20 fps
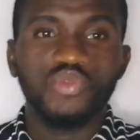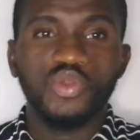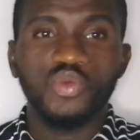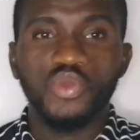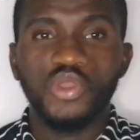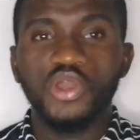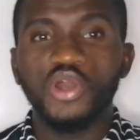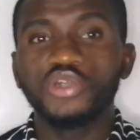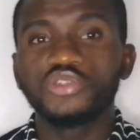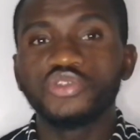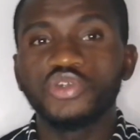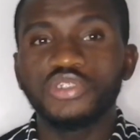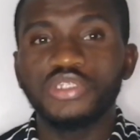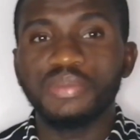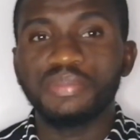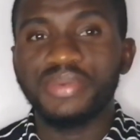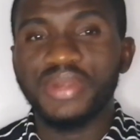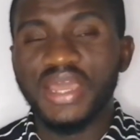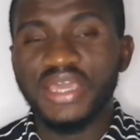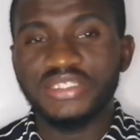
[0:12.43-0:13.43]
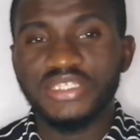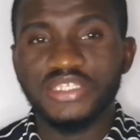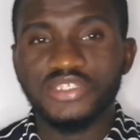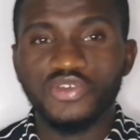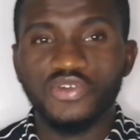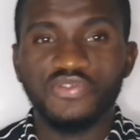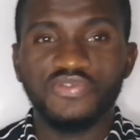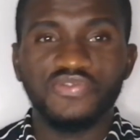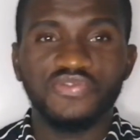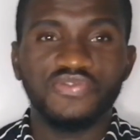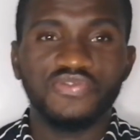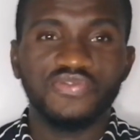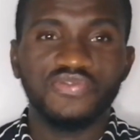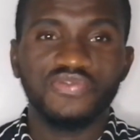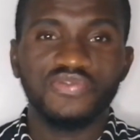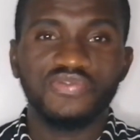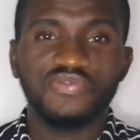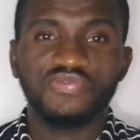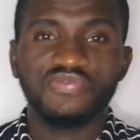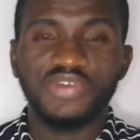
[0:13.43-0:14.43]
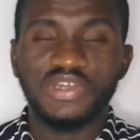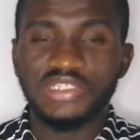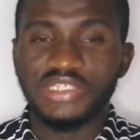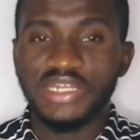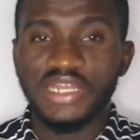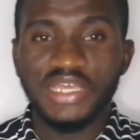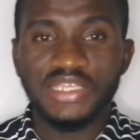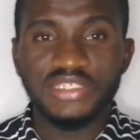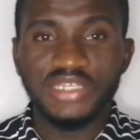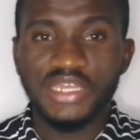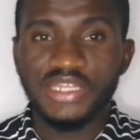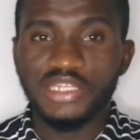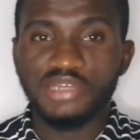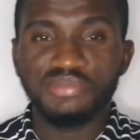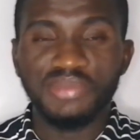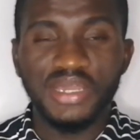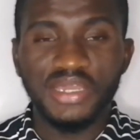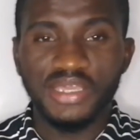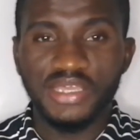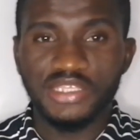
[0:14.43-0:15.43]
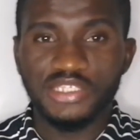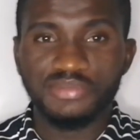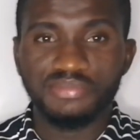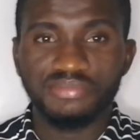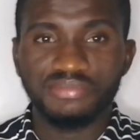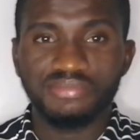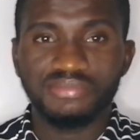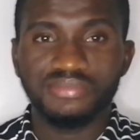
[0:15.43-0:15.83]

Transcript: we all know the prices of fertilizer in the market